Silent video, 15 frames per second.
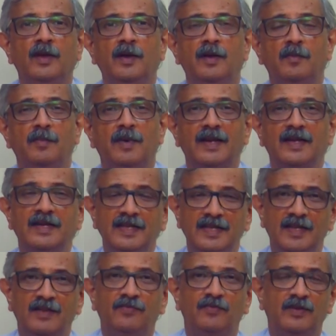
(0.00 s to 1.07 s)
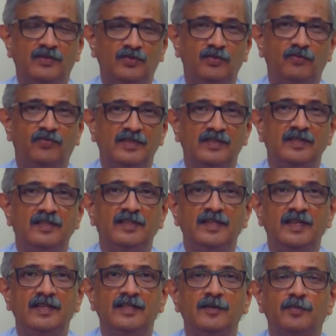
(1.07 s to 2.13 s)
Marketing efforts should
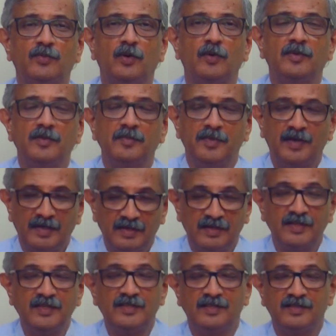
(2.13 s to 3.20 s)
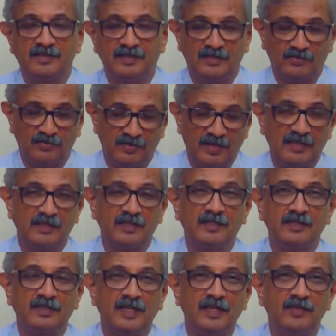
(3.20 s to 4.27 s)
facilitate the problem recognition stage. So that's the
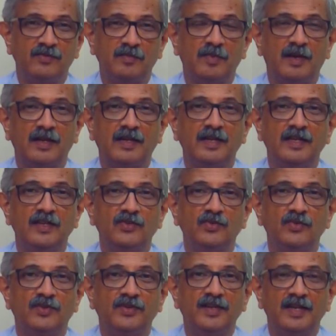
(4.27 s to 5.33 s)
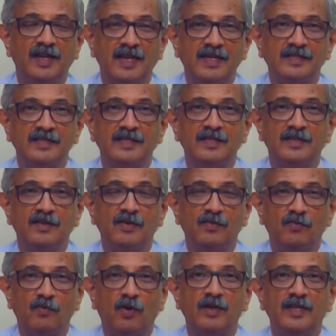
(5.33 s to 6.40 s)
stage where marketing should realize that
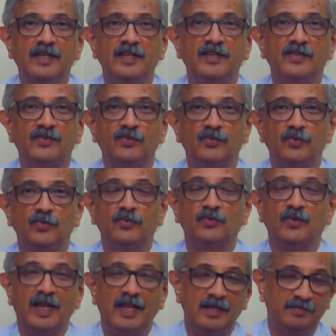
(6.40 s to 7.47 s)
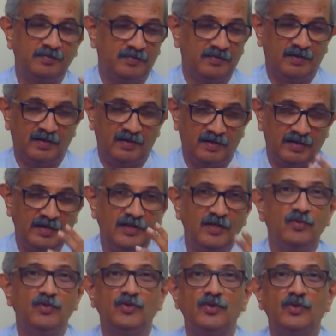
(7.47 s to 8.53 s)
what he needs to do. So help
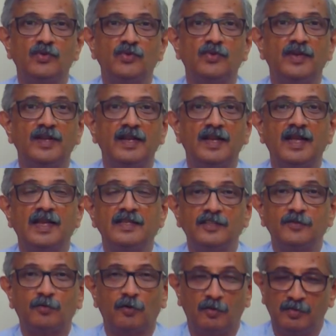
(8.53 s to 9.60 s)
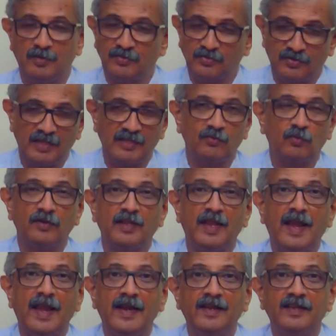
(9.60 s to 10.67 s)
individual to realize his problem. So that's what
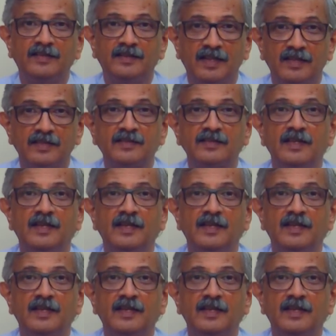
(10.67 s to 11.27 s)
the ad does.